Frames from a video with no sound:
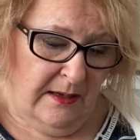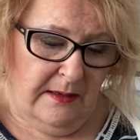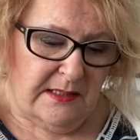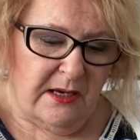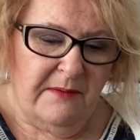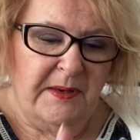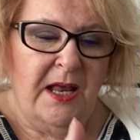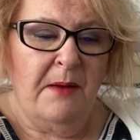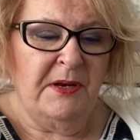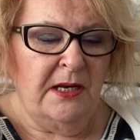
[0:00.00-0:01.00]
So I've been
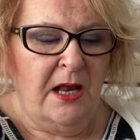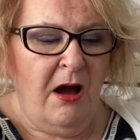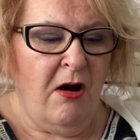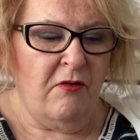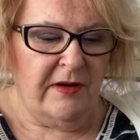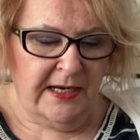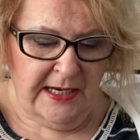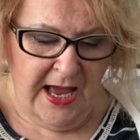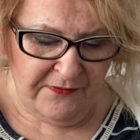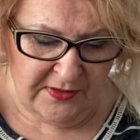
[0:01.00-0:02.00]
humming and hawing
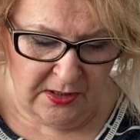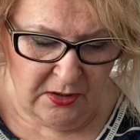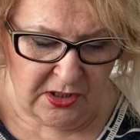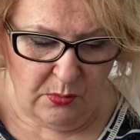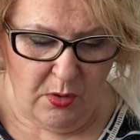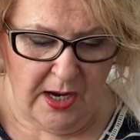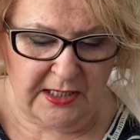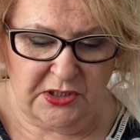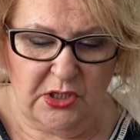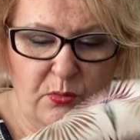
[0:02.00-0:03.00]
and having a look at what I
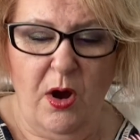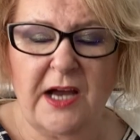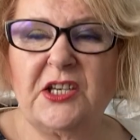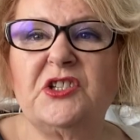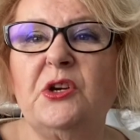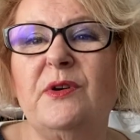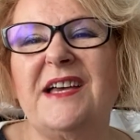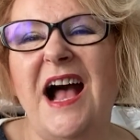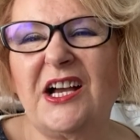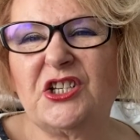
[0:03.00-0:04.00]
could do. I could
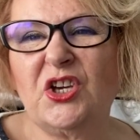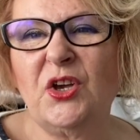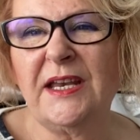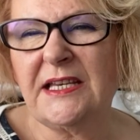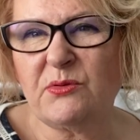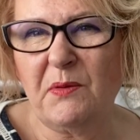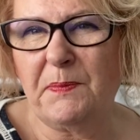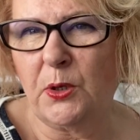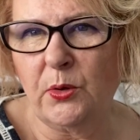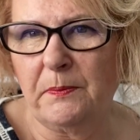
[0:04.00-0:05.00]
turn it into a
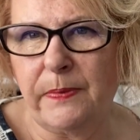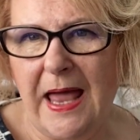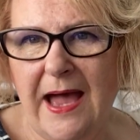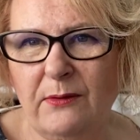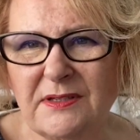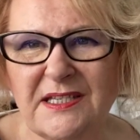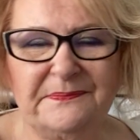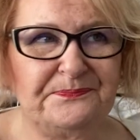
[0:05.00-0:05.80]
balloon blouse,